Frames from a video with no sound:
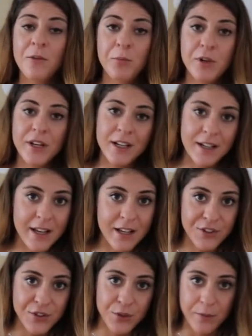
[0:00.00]
putting an
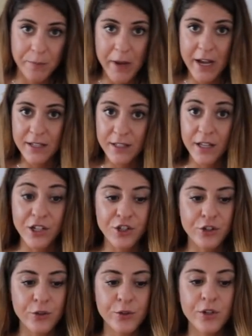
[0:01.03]
end to a past
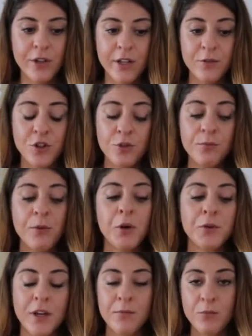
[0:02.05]
issue so that you
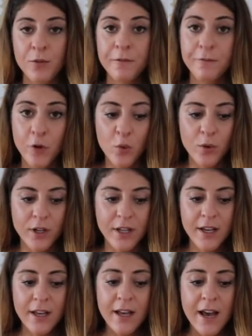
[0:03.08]
both can move forward